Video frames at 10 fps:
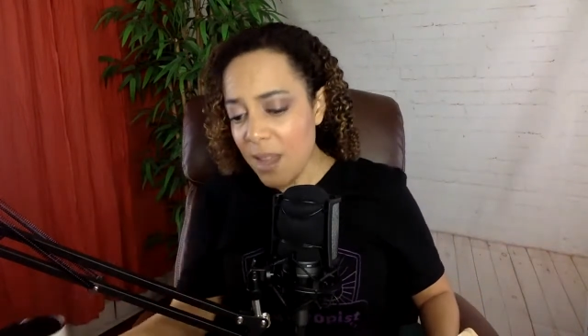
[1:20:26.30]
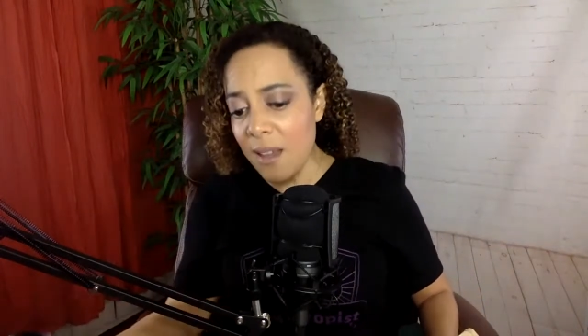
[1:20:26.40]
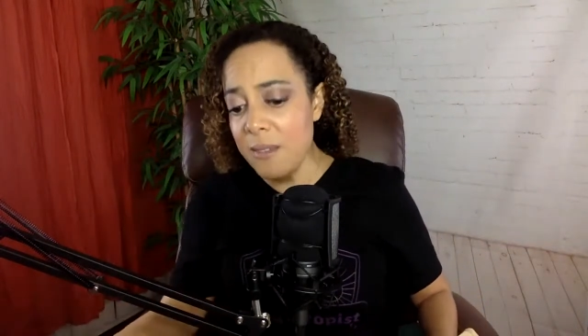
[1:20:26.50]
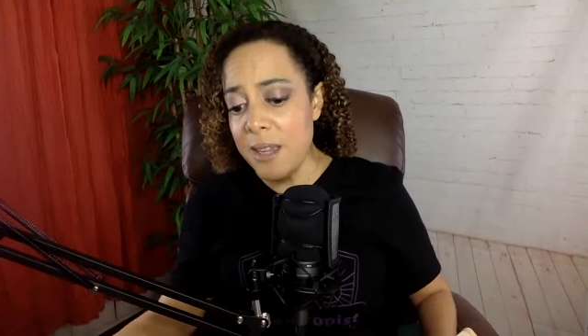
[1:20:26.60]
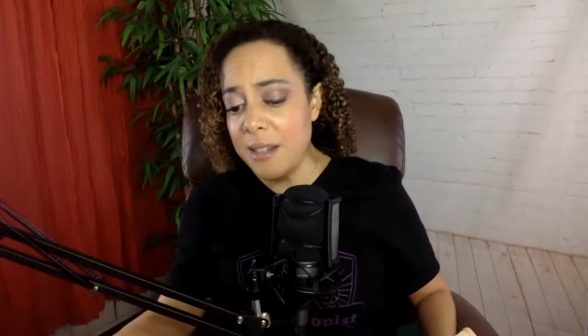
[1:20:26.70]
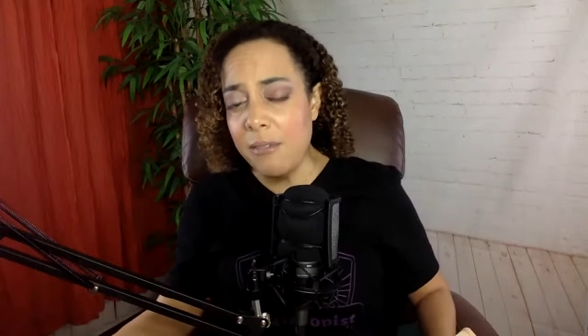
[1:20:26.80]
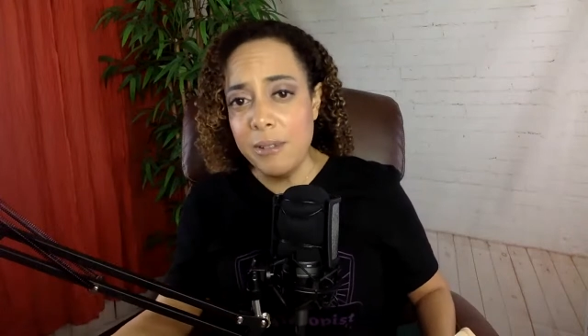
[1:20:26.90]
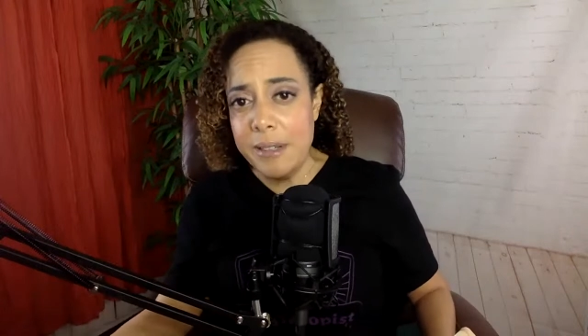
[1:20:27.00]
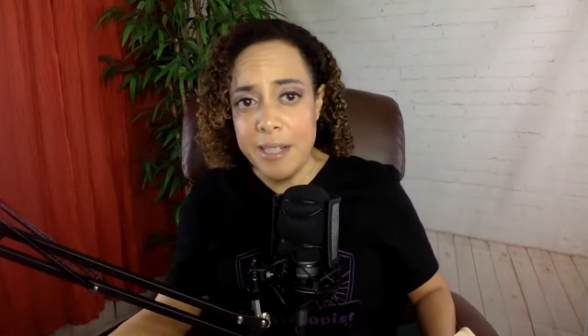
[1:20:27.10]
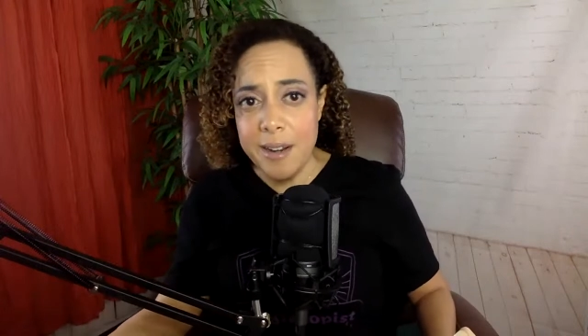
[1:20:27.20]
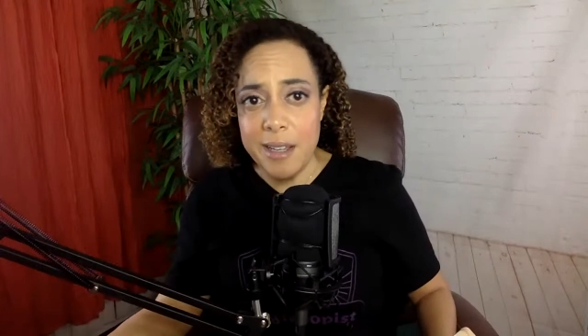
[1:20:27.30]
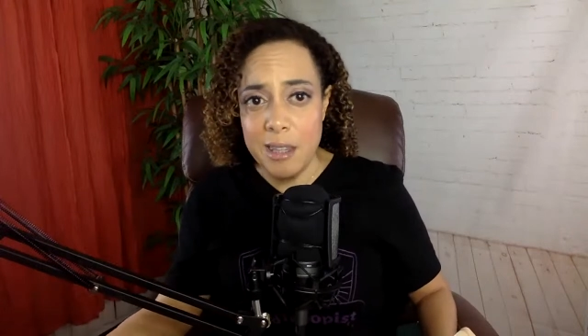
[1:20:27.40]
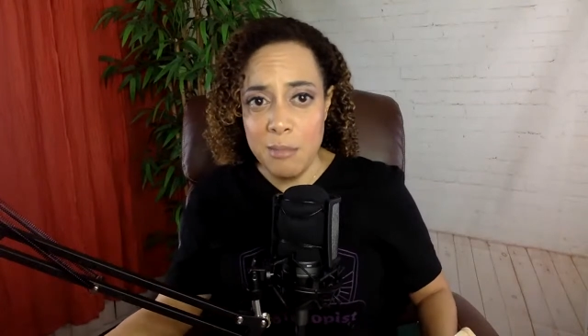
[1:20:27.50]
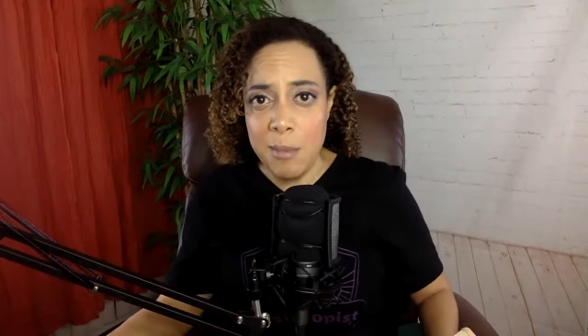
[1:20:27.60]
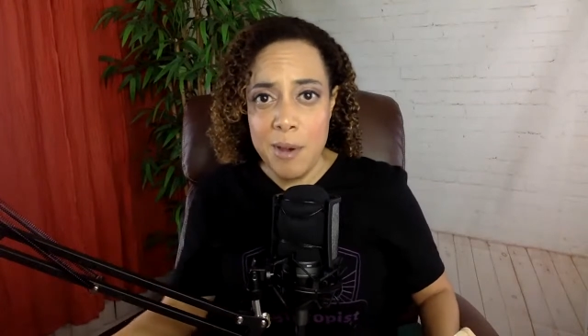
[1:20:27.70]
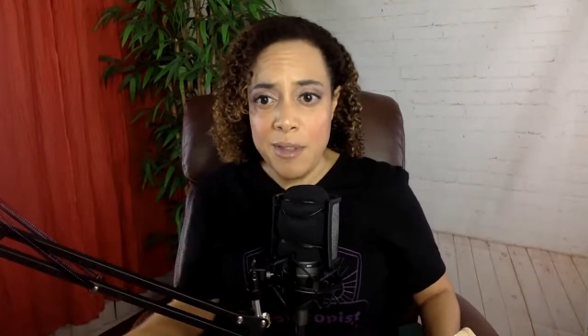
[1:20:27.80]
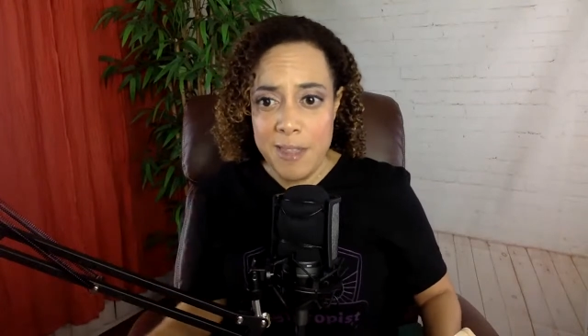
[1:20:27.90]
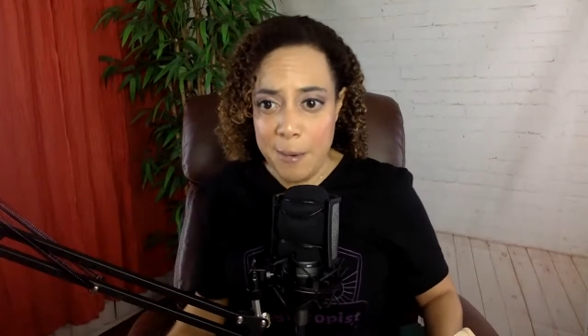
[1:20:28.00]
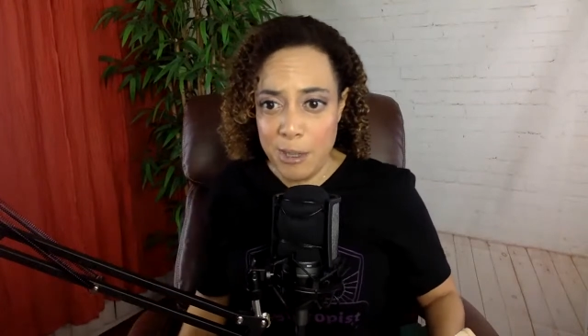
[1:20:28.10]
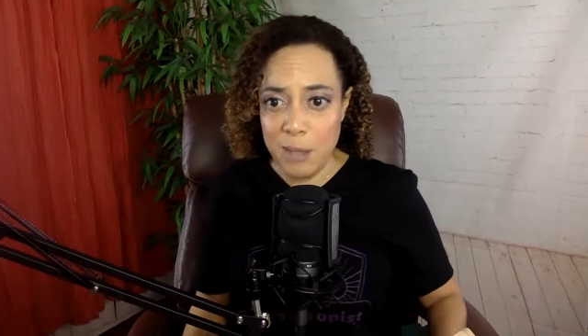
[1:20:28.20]
And they definitely did not get the memo that
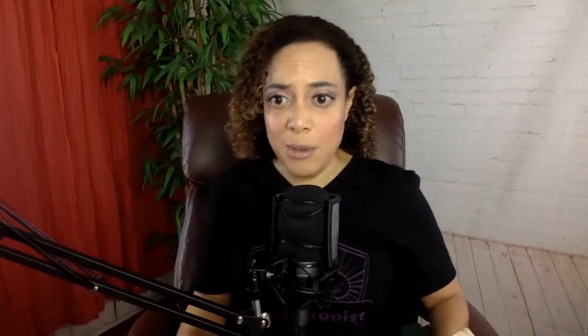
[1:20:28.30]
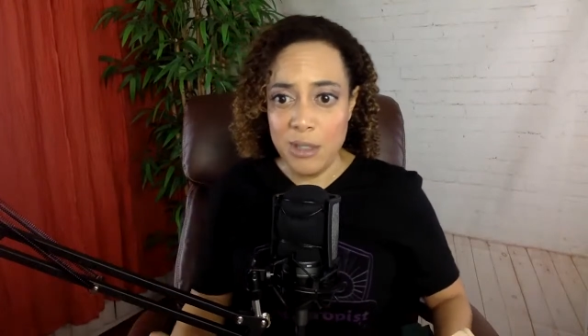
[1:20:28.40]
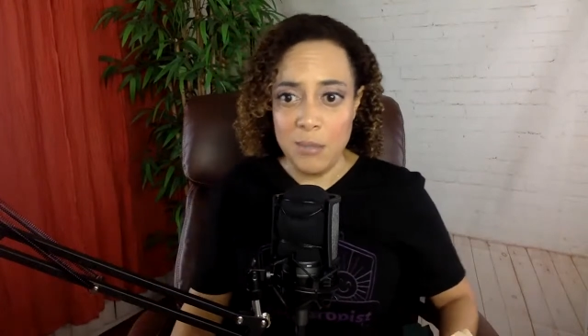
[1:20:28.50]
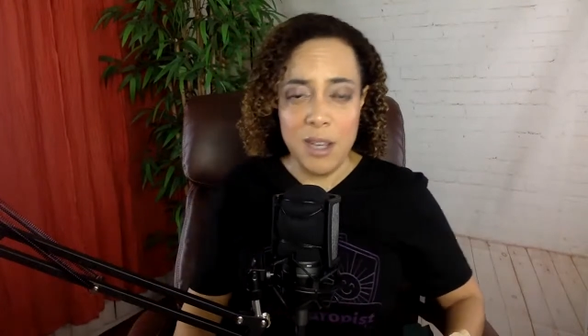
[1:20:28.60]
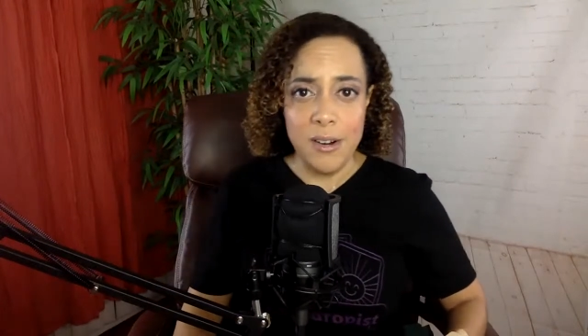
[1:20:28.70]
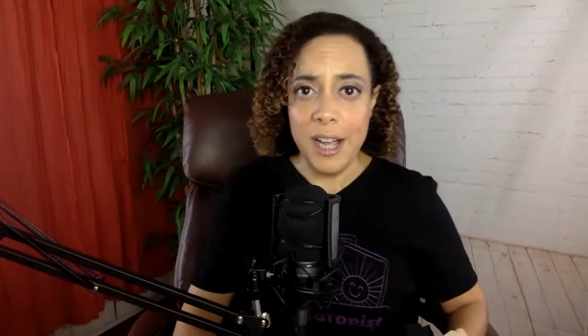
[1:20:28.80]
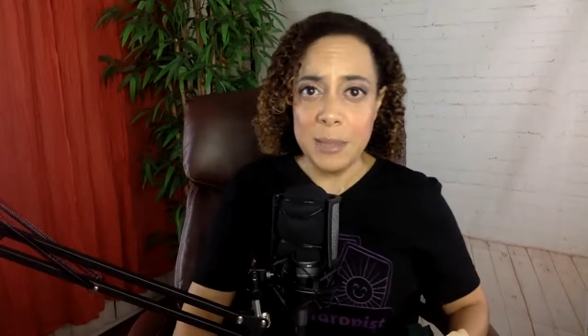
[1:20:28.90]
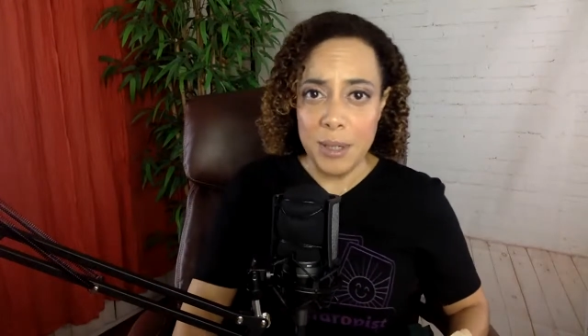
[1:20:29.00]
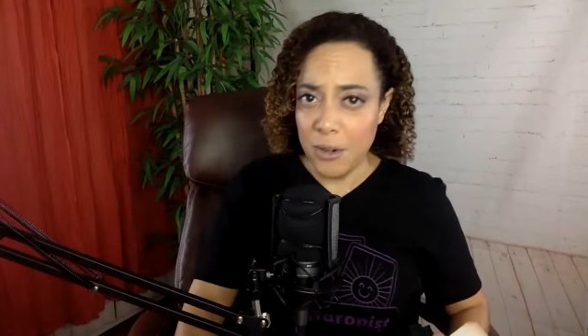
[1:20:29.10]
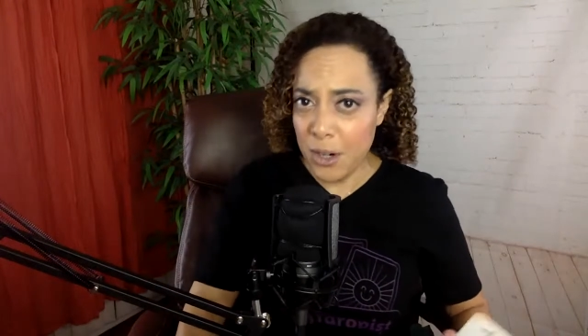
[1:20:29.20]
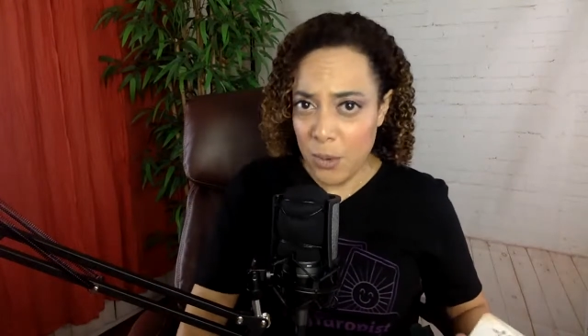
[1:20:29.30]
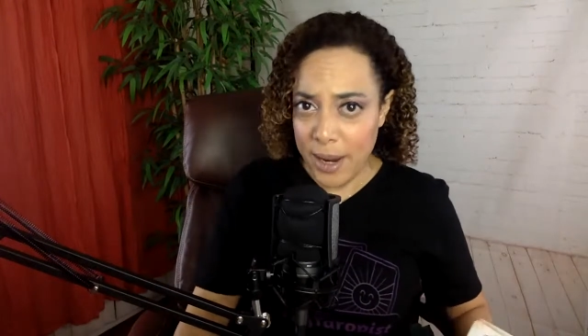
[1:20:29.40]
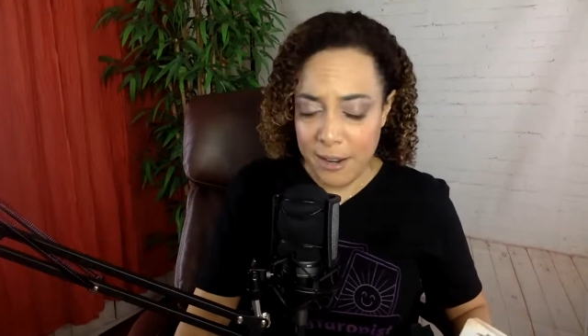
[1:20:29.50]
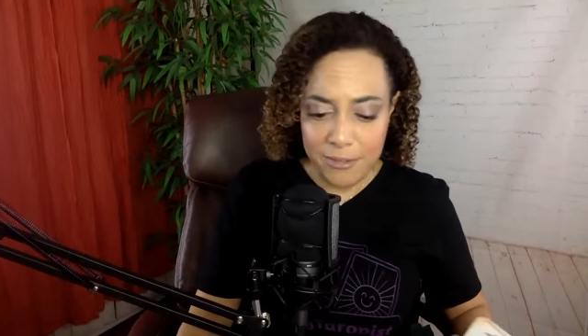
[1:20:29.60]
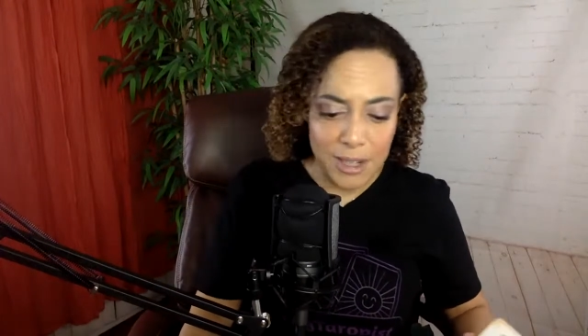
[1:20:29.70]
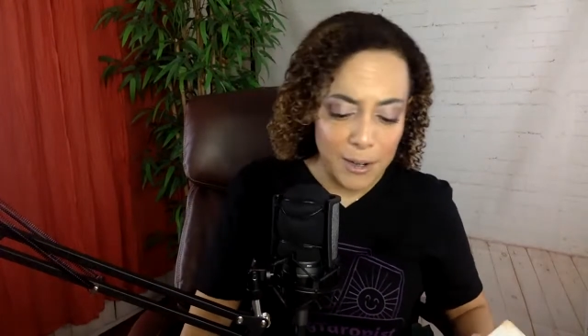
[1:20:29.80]
they were supposed to be your husband or your wife,